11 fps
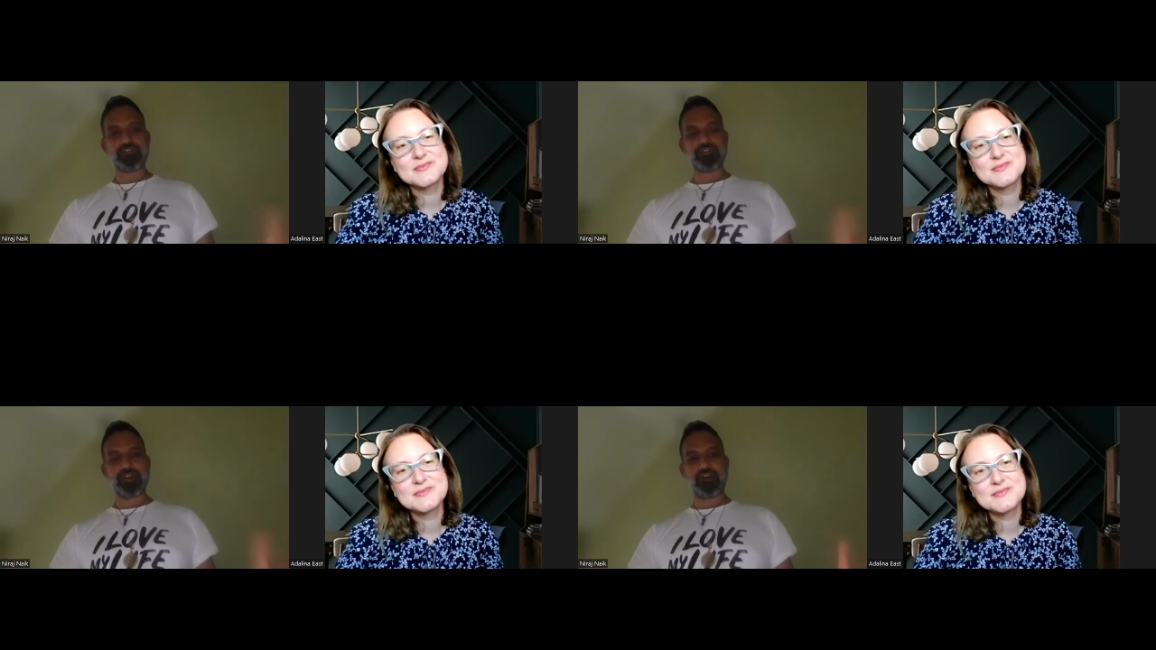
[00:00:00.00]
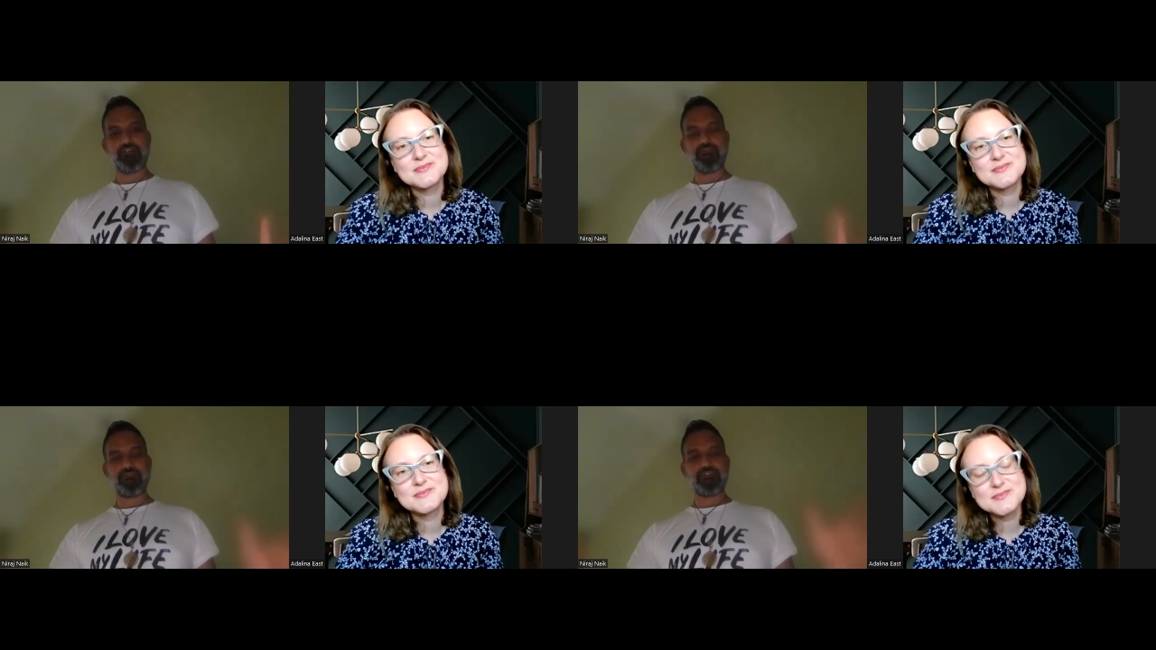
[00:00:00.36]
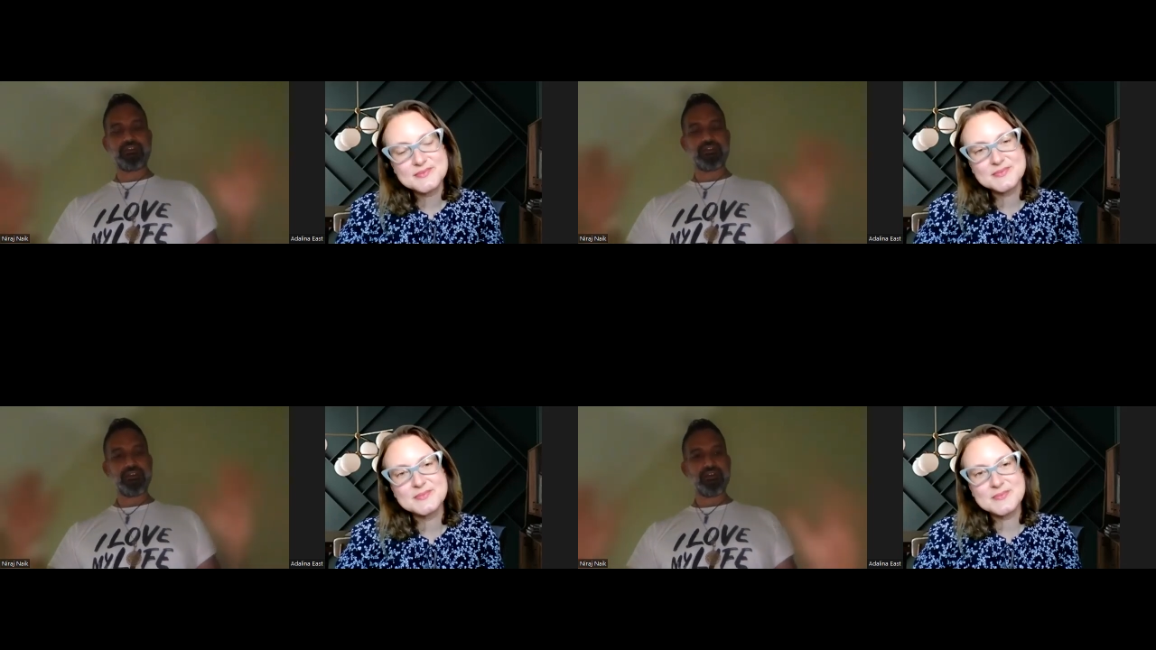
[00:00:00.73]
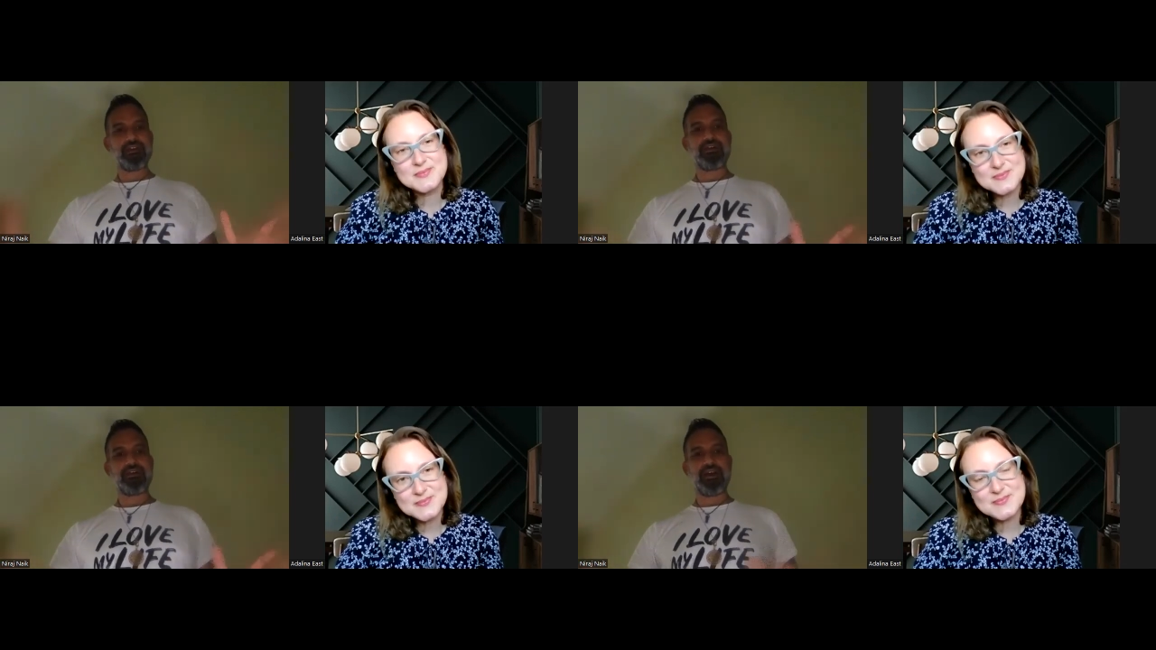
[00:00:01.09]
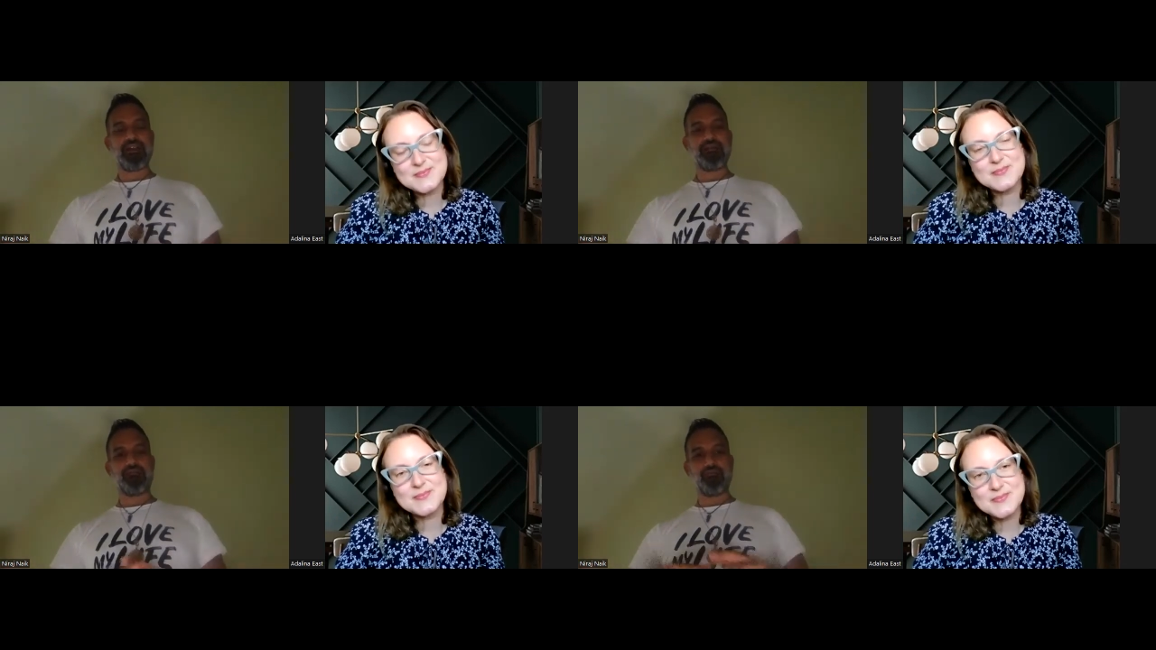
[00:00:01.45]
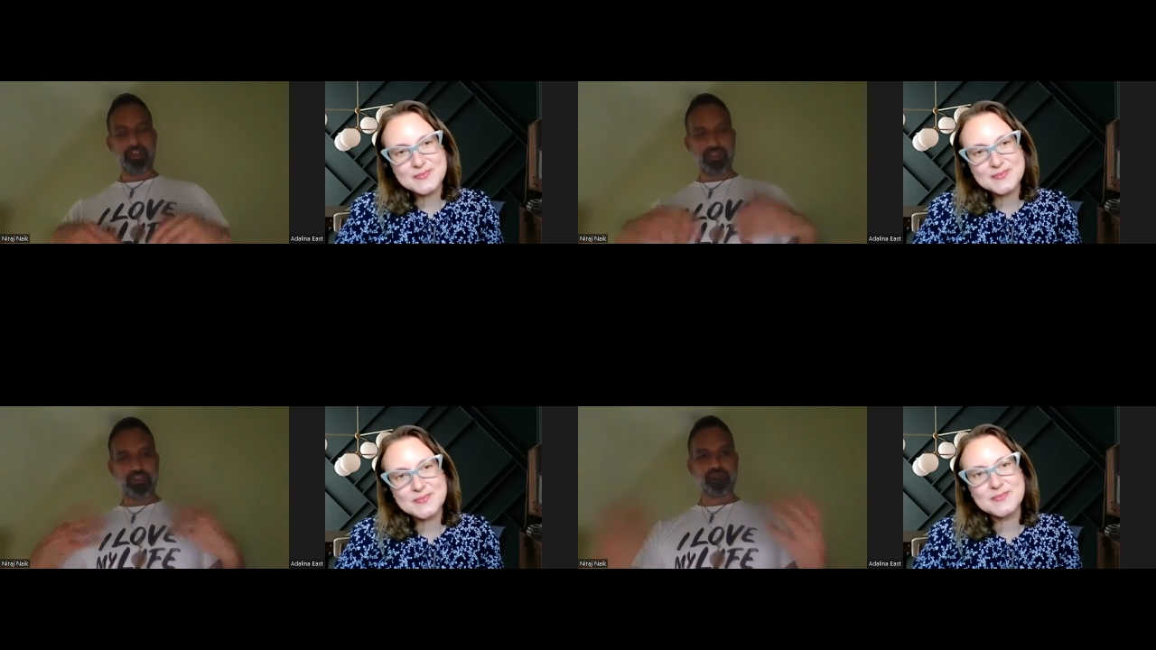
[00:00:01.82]
Speaker 1: health and
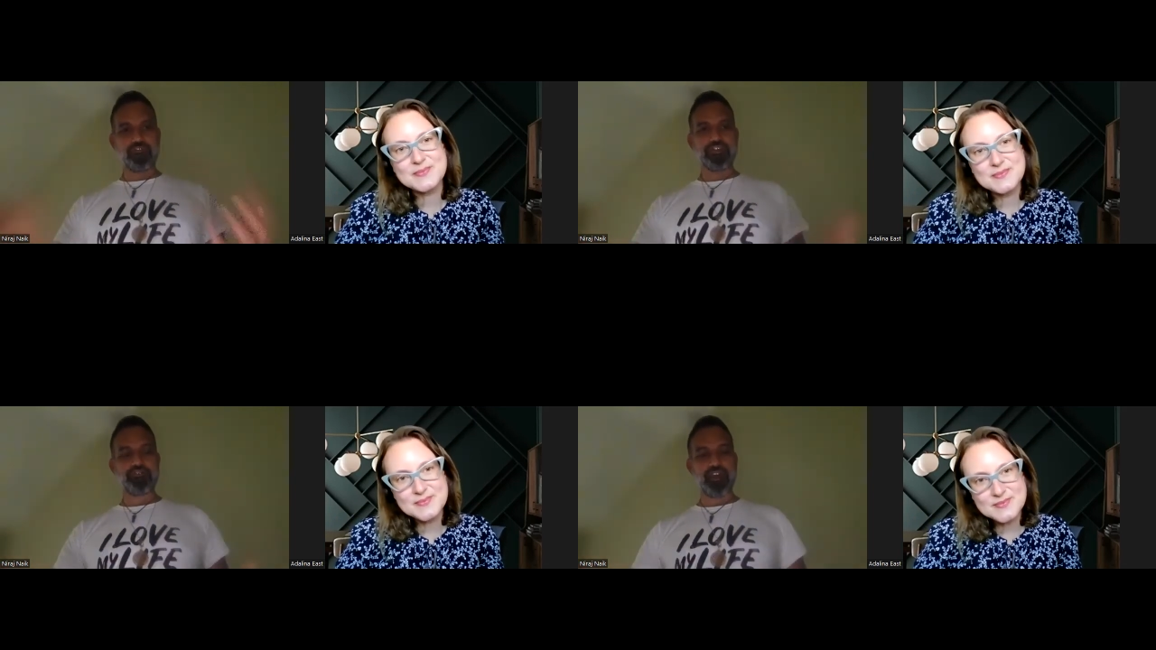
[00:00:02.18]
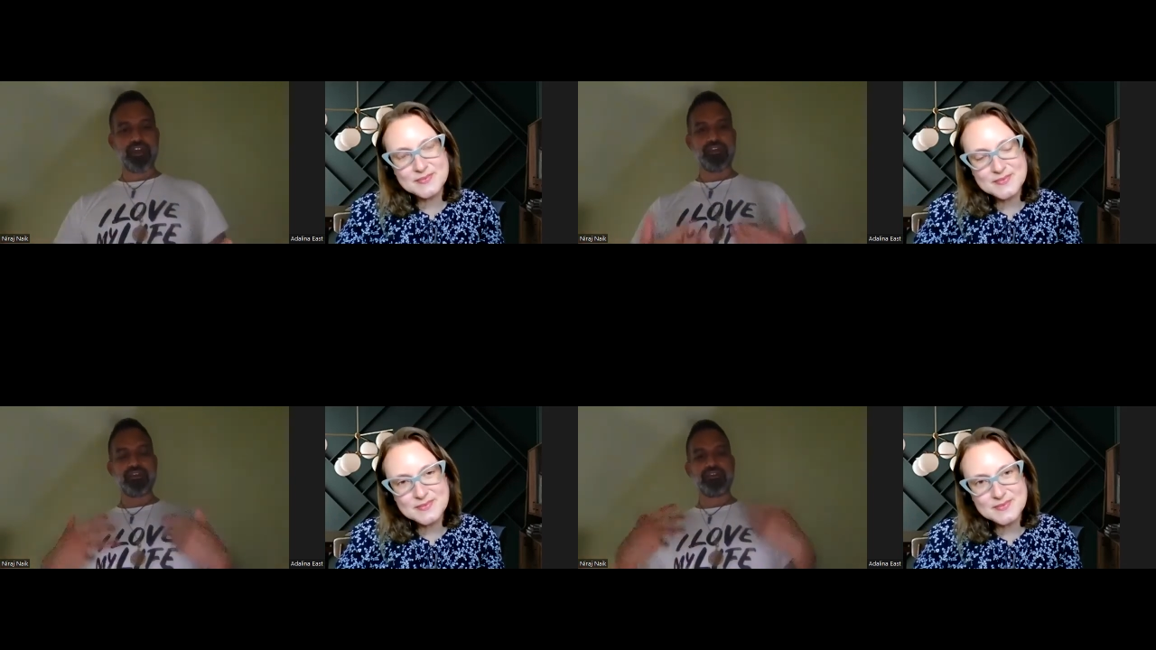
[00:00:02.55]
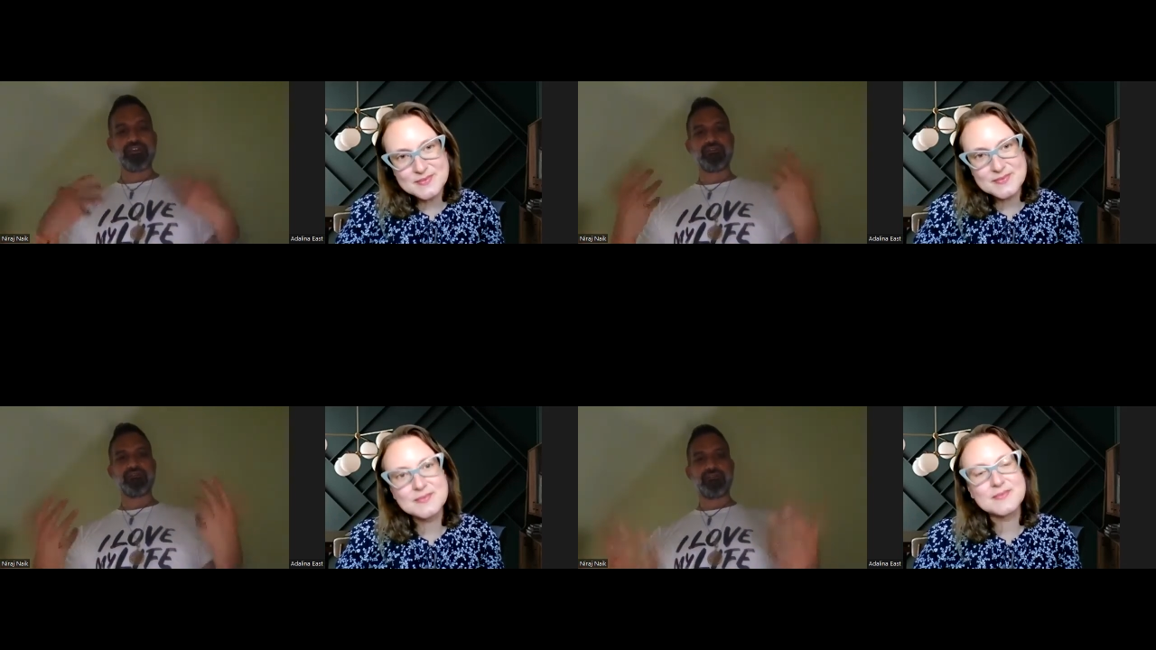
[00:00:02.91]
breathing retraining and